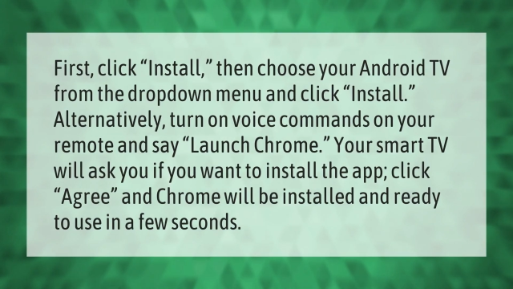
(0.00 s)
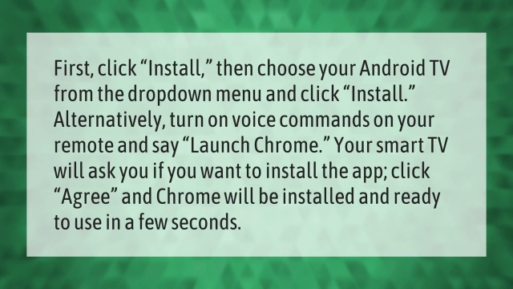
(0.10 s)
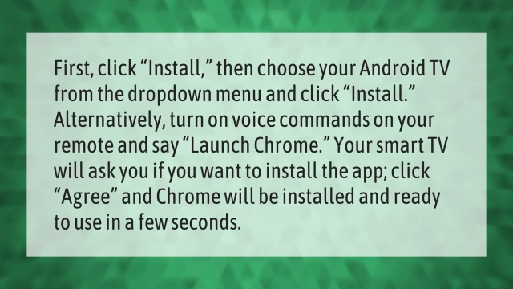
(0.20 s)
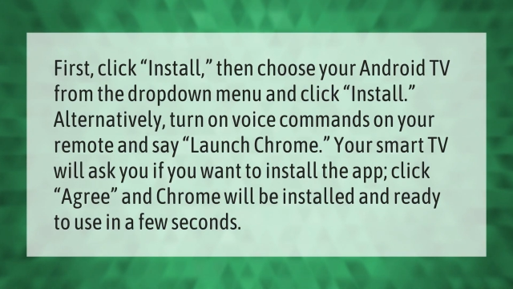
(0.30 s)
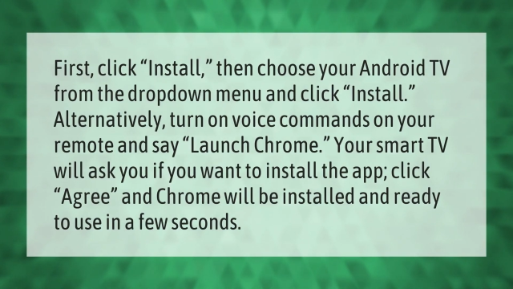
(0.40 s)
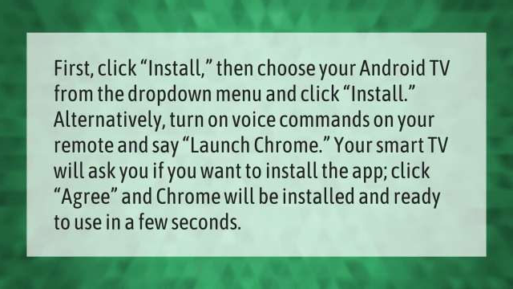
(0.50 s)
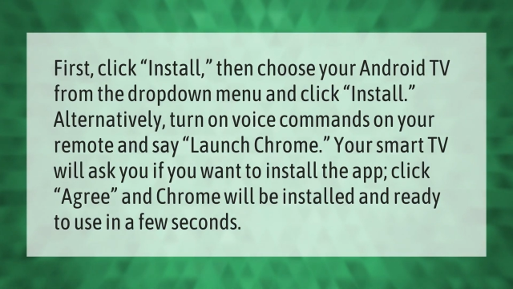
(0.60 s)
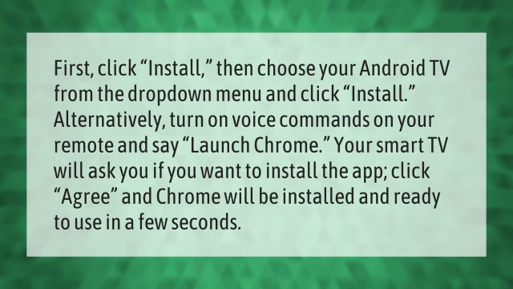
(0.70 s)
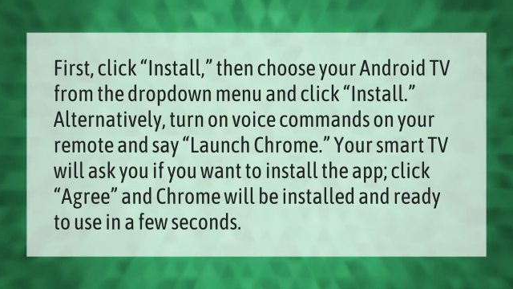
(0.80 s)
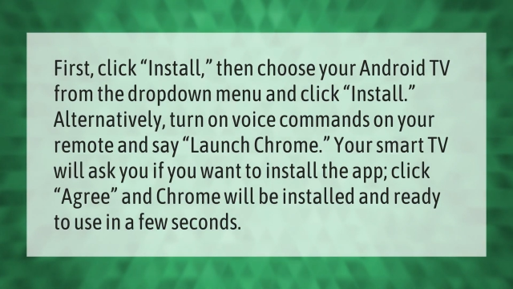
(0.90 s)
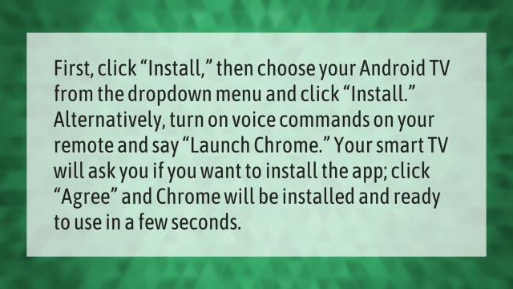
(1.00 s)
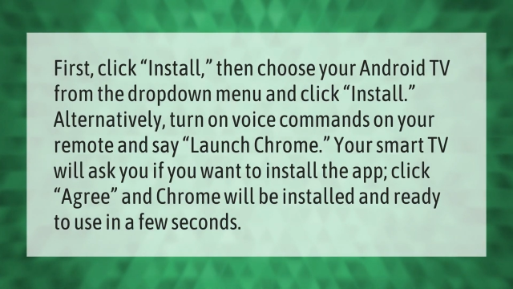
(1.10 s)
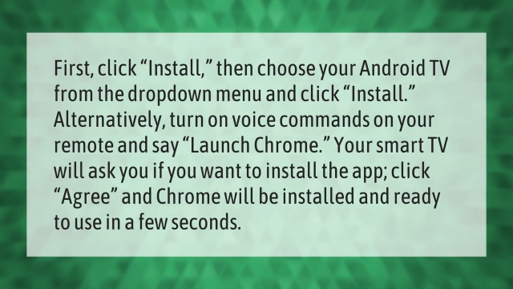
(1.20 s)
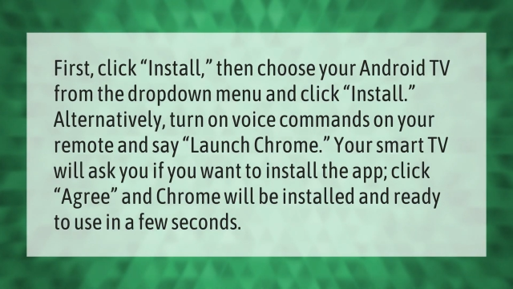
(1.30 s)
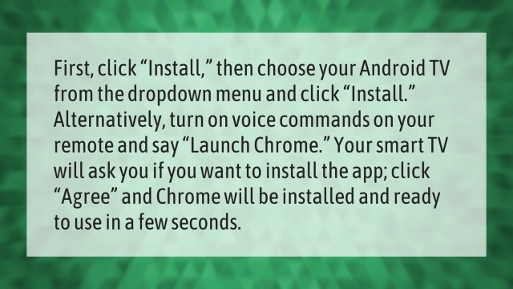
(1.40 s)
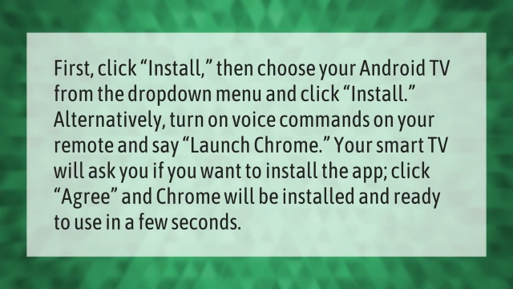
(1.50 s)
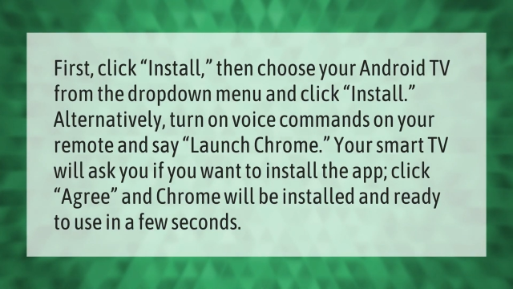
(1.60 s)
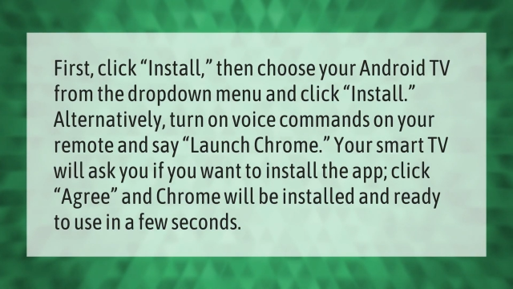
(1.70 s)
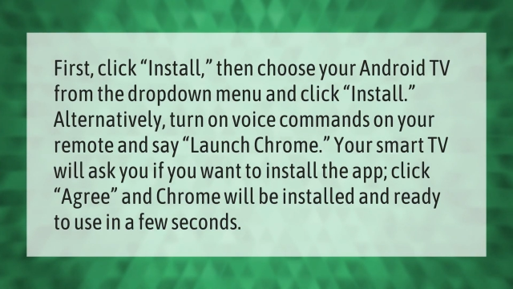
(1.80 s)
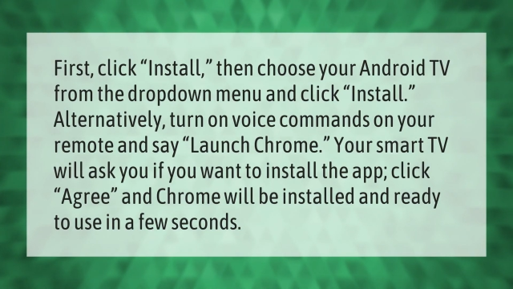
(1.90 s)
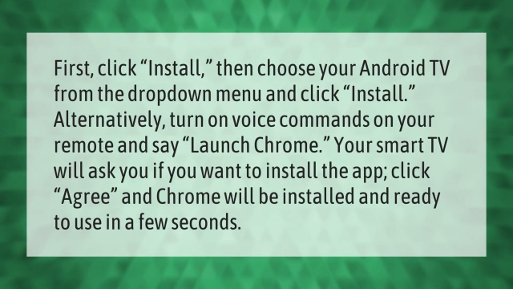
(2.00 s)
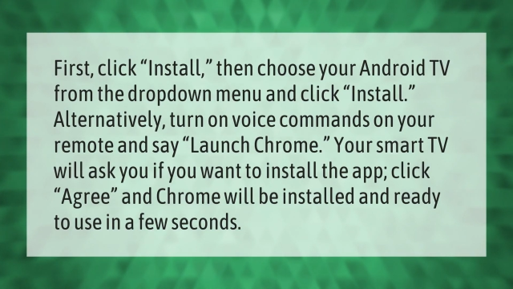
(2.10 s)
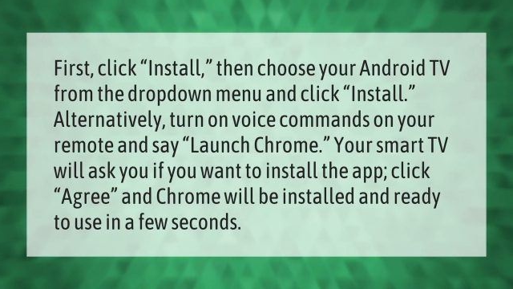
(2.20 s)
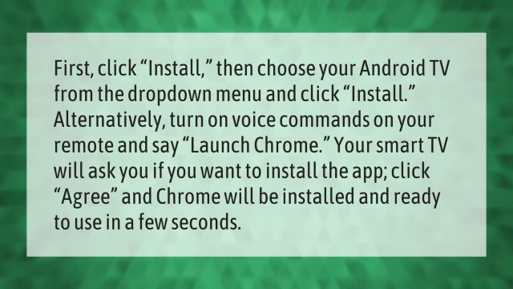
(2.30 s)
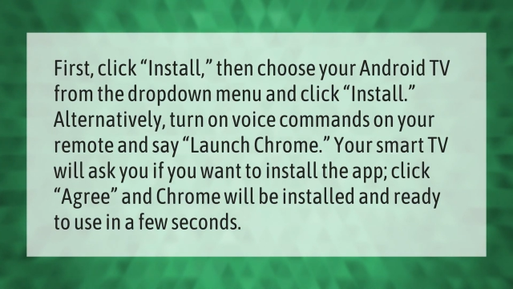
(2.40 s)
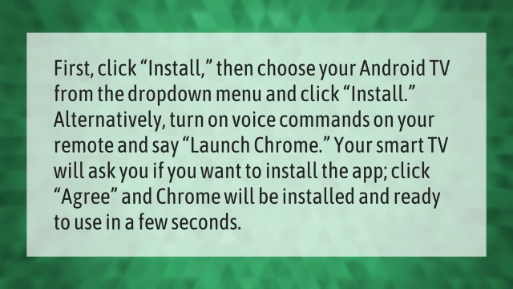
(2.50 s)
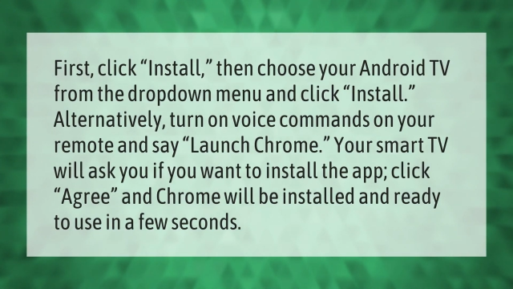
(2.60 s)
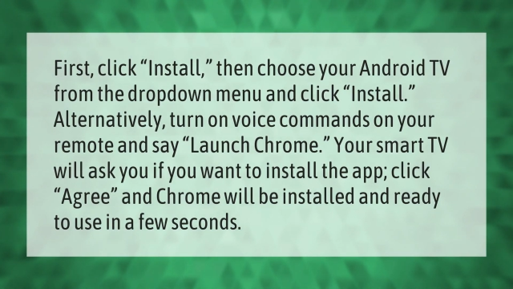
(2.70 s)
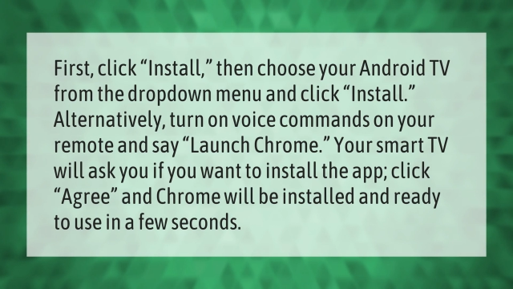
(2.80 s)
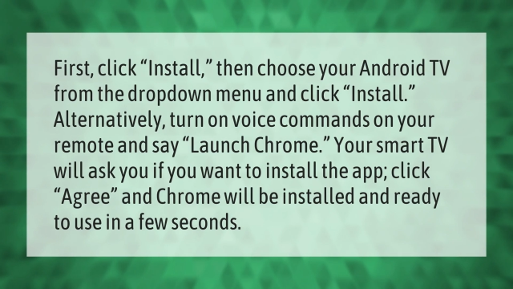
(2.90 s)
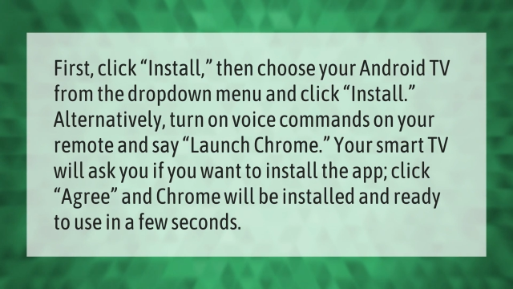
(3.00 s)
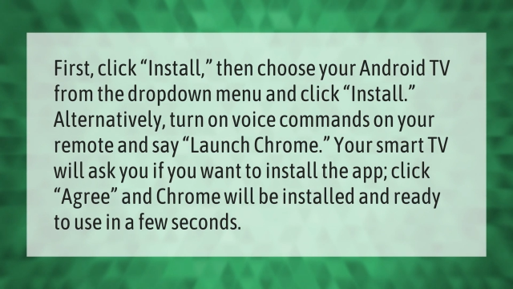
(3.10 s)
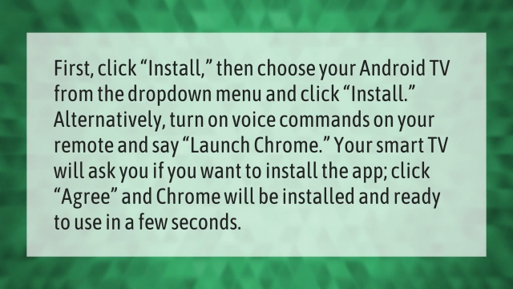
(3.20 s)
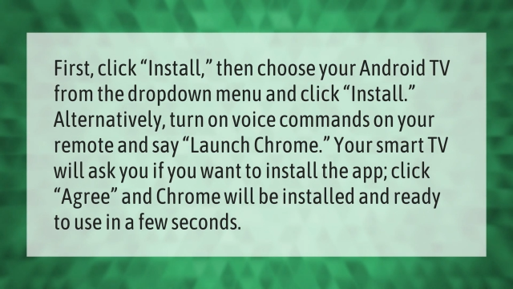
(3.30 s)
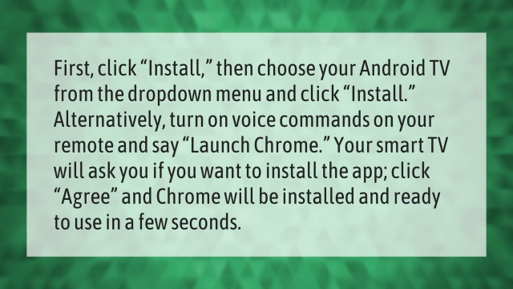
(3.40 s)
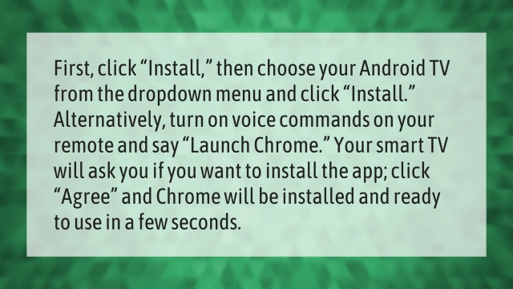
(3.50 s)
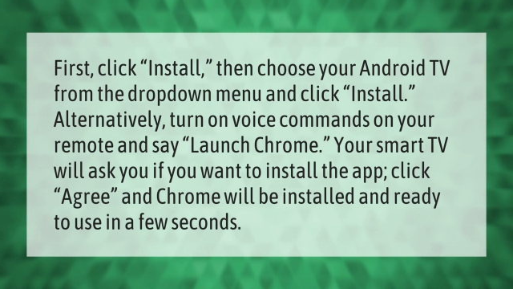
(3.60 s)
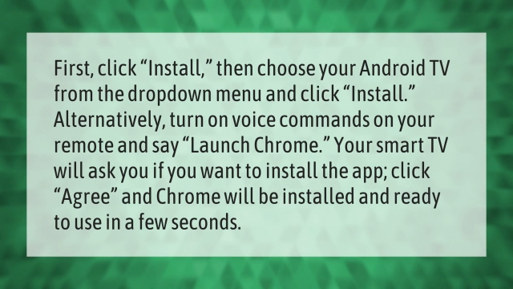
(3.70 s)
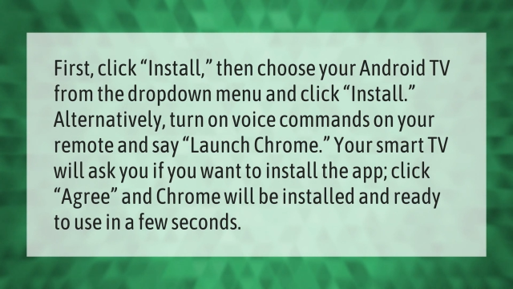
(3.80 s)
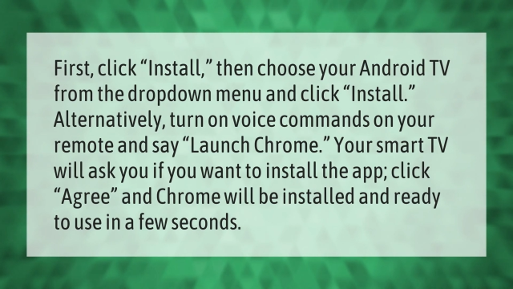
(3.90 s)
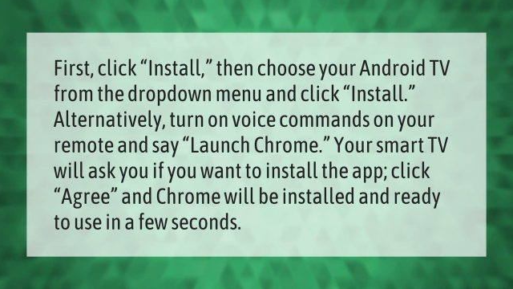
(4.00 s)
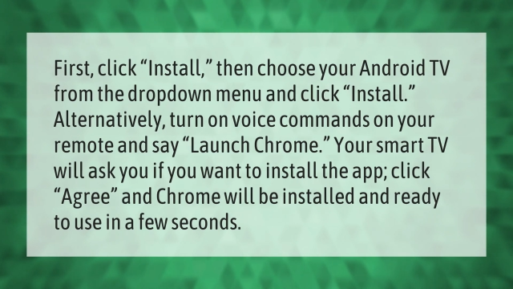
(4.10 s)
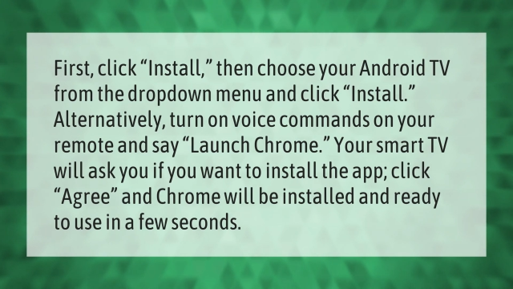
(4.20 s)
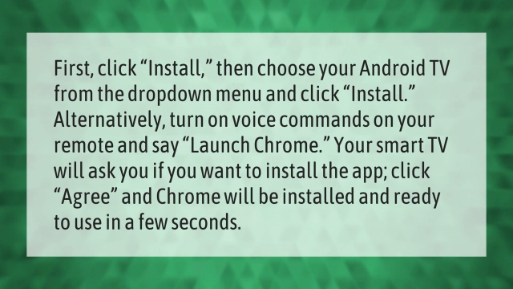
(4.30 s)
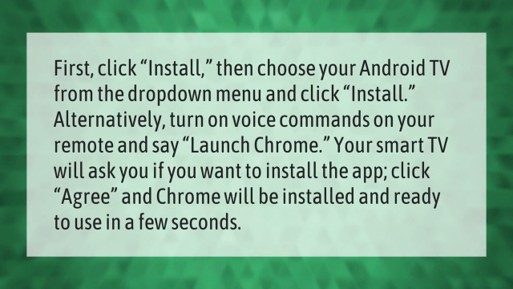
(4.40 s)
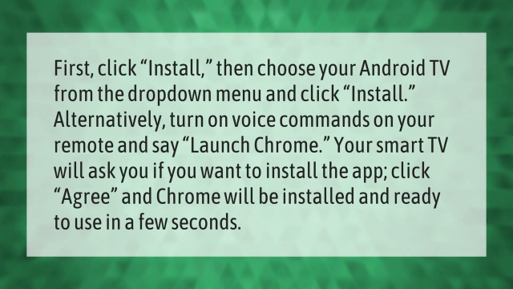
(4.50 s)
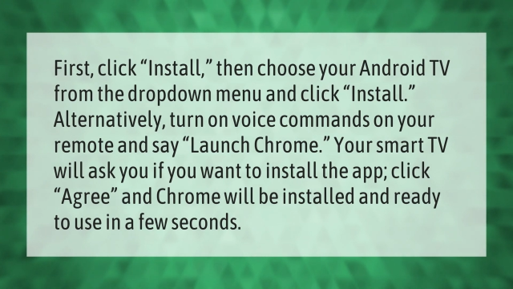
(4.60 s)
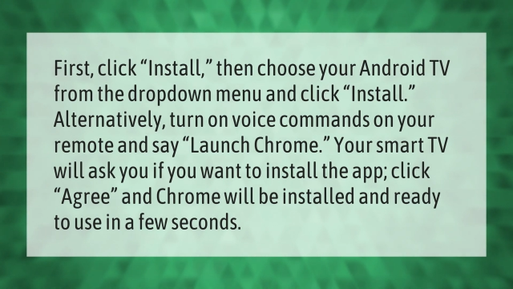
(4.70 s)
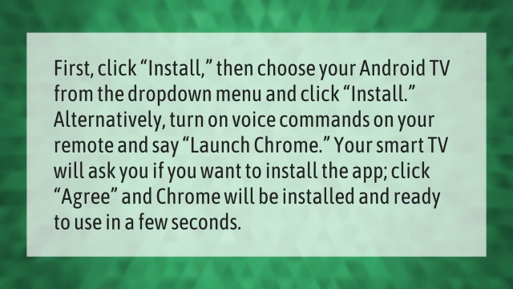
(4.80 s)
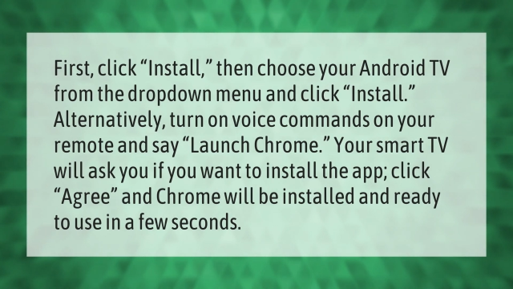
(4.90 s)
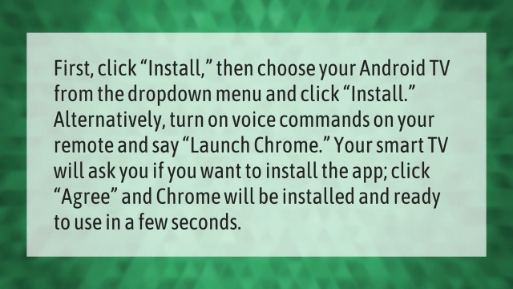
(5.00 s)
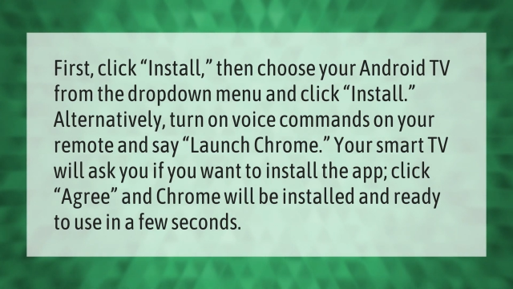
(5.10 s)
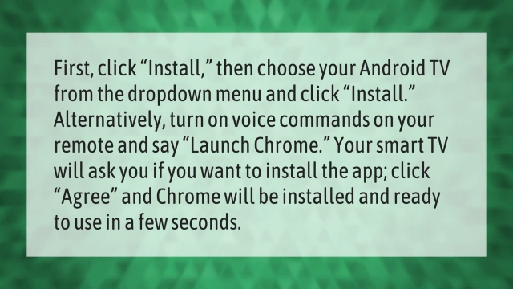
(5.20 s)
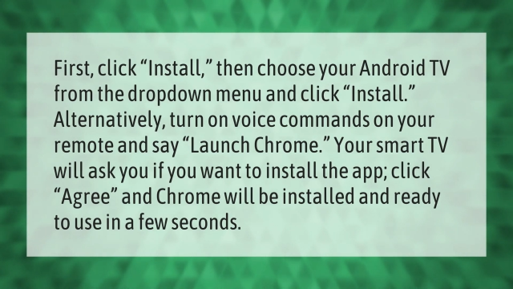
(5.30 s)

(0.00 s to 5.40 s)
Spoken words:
Nobody's mouth can be seen.